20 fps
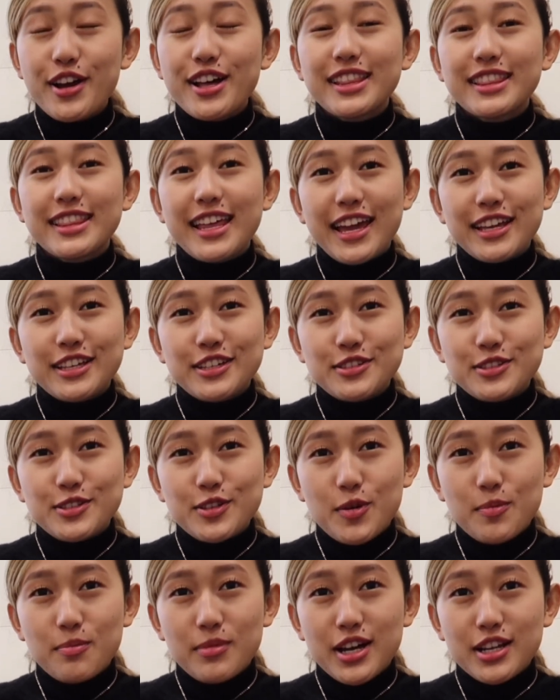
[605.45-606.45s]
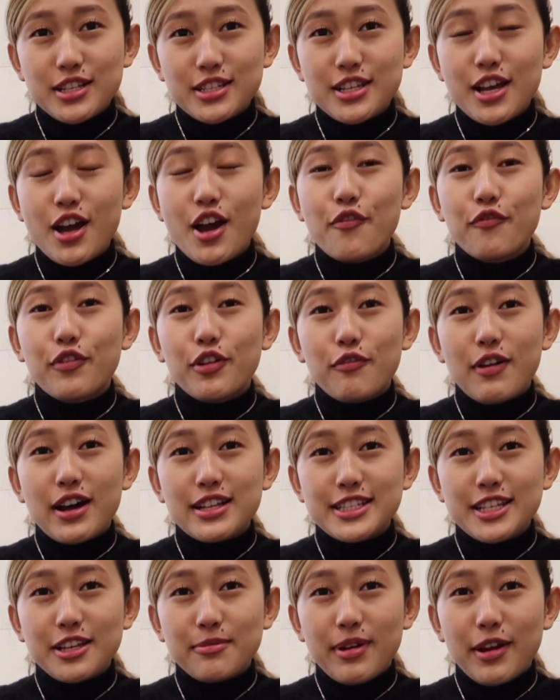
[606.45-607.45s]
Thank you so much for
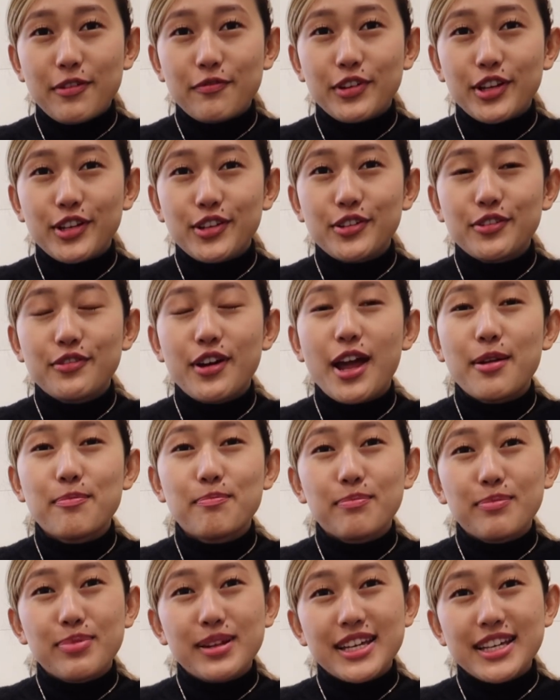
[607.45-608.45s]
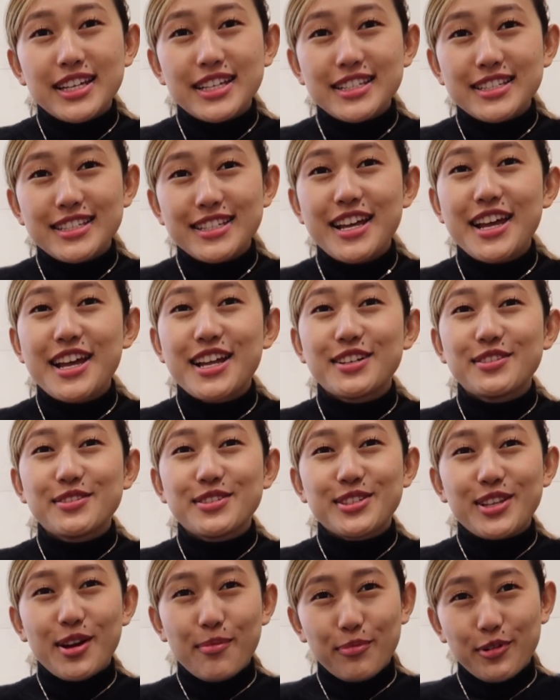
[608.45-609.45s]
watching my video, and please do
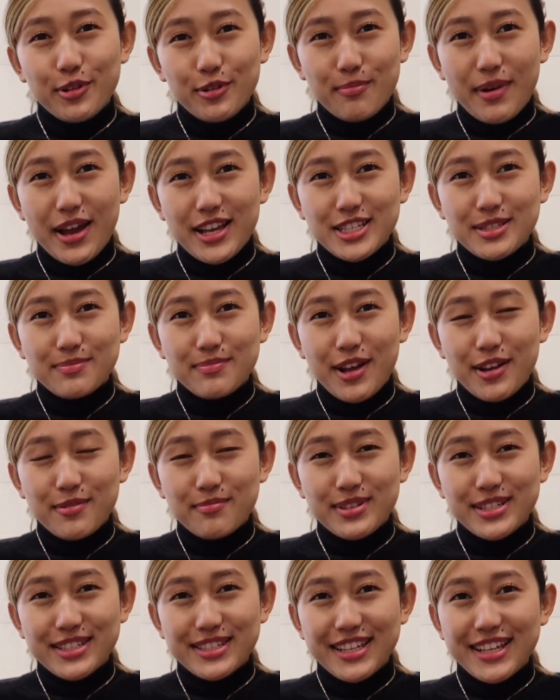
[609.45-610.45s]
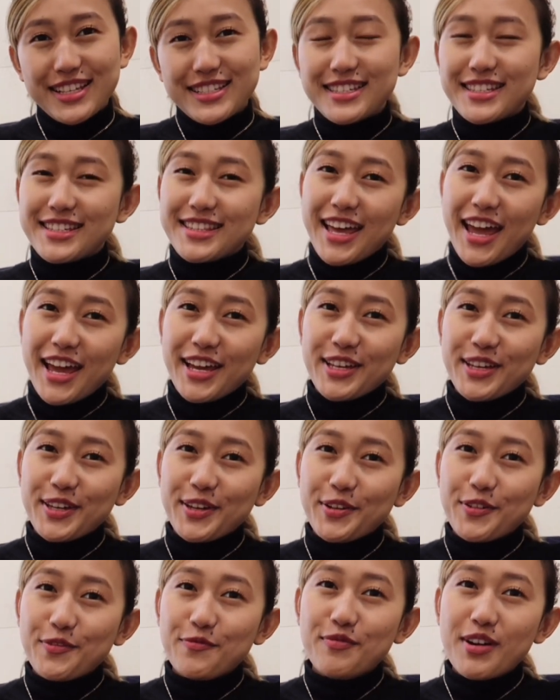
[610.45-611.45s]
support my small business. Thank
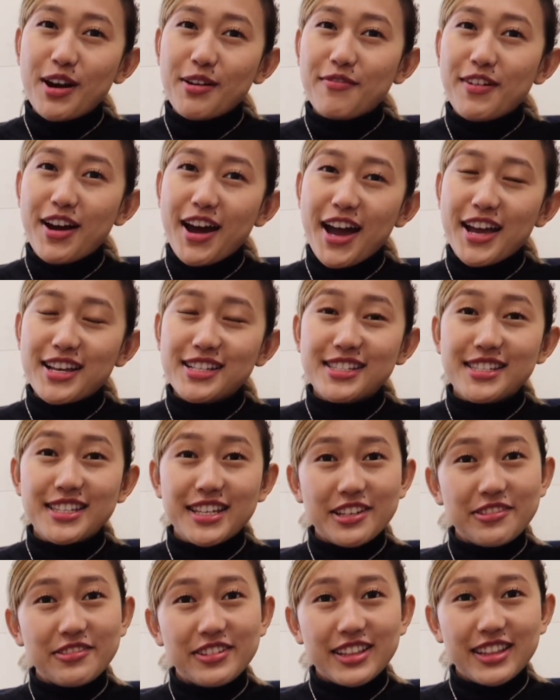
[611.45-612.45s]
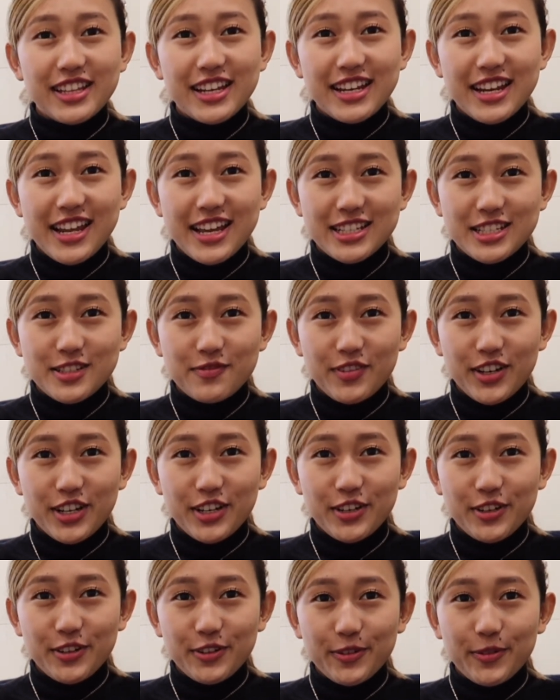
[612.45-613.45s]
you. Bye bye. See you in the next
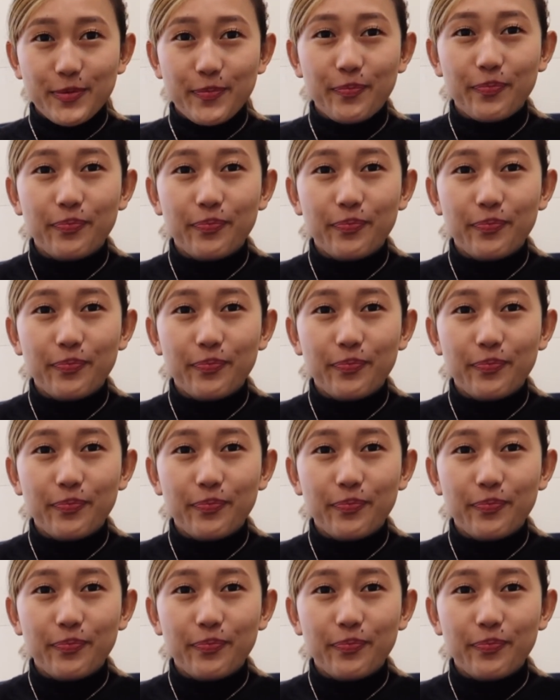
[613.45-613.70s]
video.